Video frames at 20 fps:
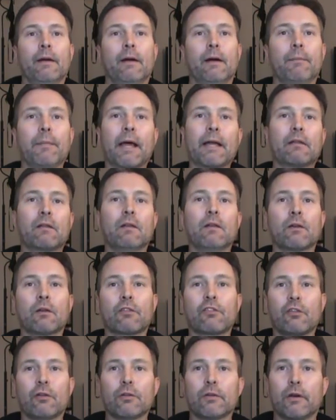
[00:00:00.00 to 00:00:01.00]
I'm 19
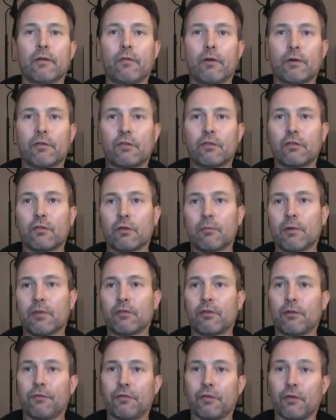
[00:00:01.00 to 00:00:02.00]
years old, I've always considered
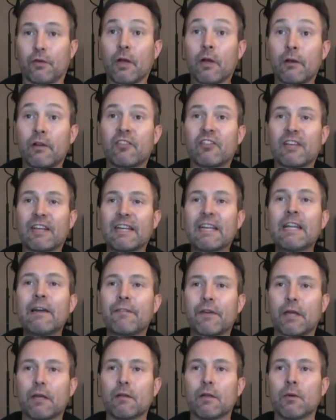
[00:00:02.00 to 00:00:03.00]
myself
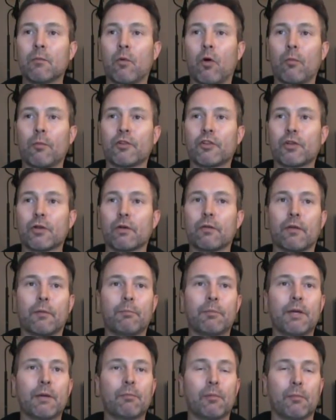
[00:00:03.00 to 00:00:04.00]
significantly more mature
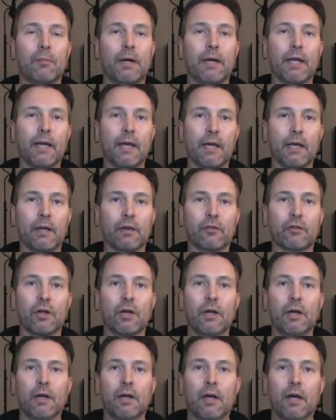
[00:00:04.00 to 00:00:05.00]
than people my age.
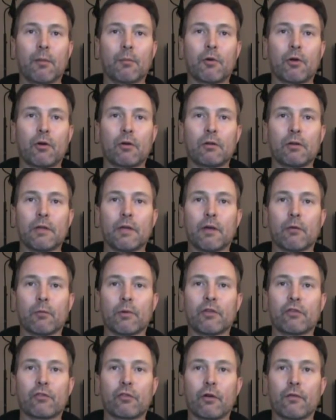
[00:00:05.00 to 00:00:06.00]
I'm currently a
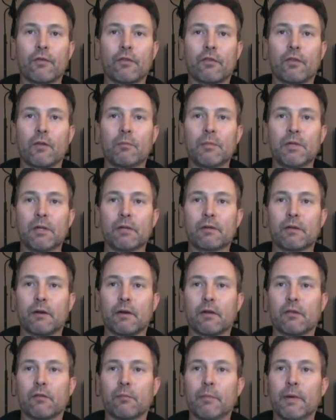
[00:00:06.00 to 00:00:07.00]
reservist in the military
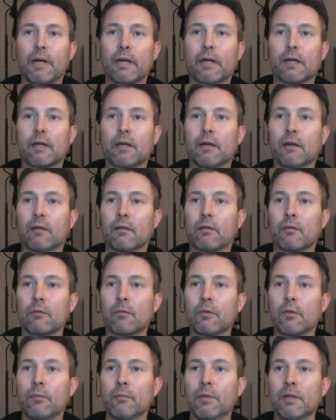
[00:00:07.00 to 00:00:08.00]
as a medic, and
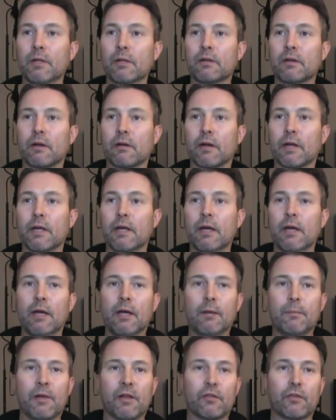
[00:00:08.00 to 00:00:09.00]
through the military,
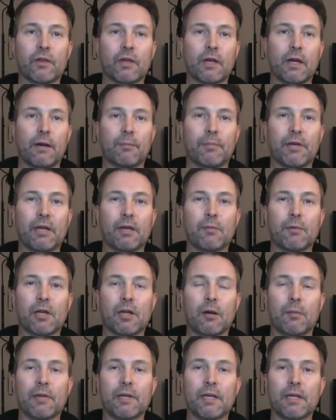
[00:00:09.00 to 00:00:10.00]
basically got paid to
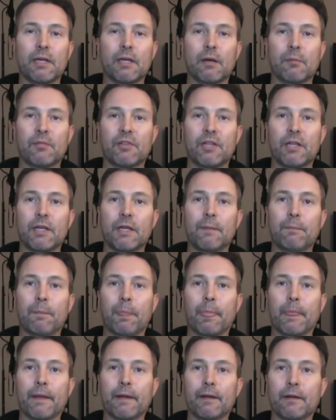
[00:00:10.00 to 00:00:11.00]
become an EMT,
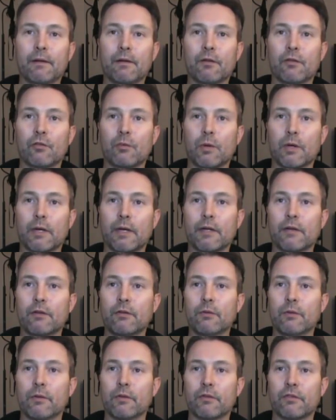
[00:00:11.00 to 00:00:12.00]
and it is what I
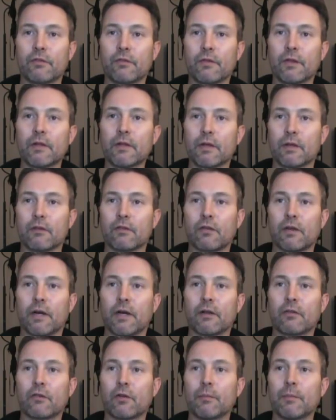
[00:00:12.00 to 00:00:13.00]
do in the civilian
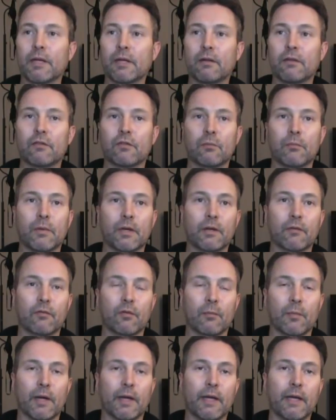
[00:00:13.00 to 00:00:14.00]
side, so I make decent money
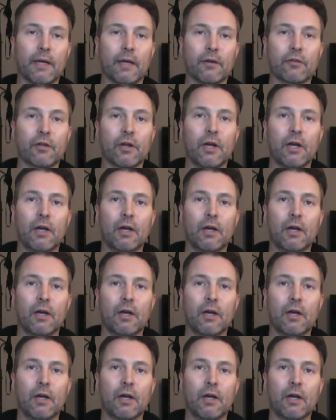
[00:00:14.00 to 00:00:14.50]
for my age.